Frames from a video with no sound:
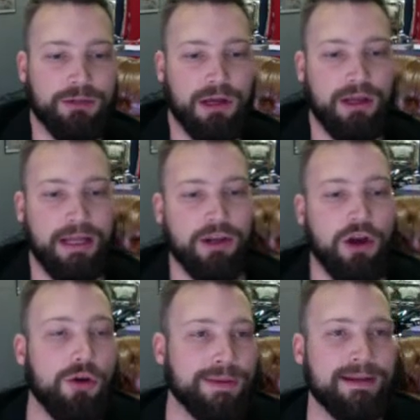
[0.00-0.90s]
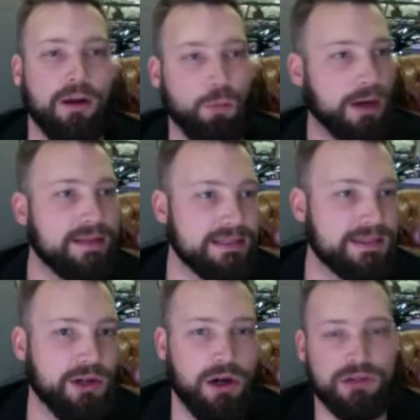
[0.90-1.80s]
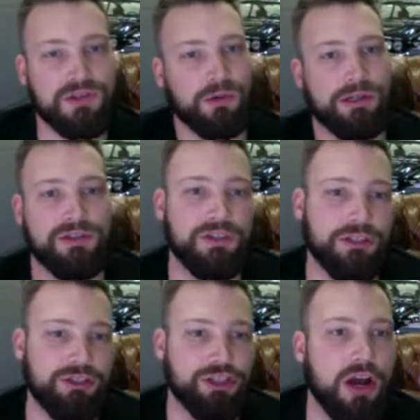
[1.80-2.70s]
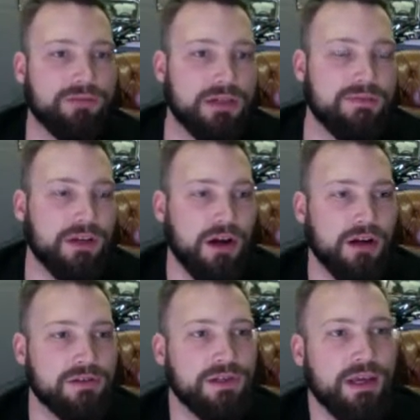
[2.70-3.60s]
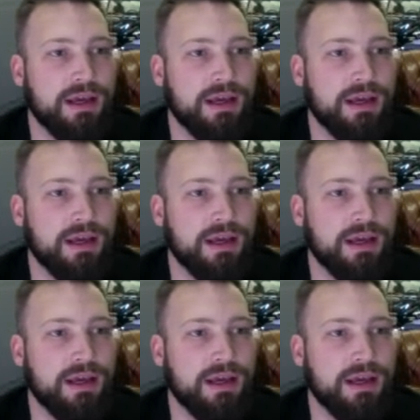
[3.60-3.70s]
you want to like hone in on one of these cars or a certain genre of cars,